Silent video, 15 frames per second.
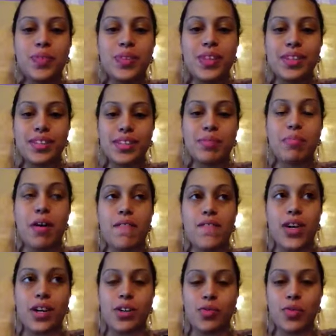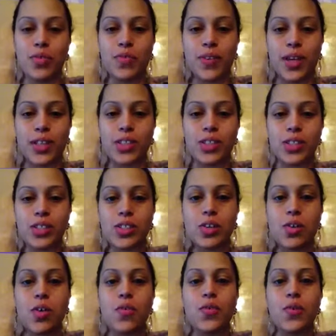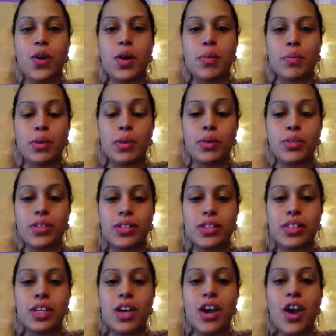This is my final reflection, so overall, I'm going to just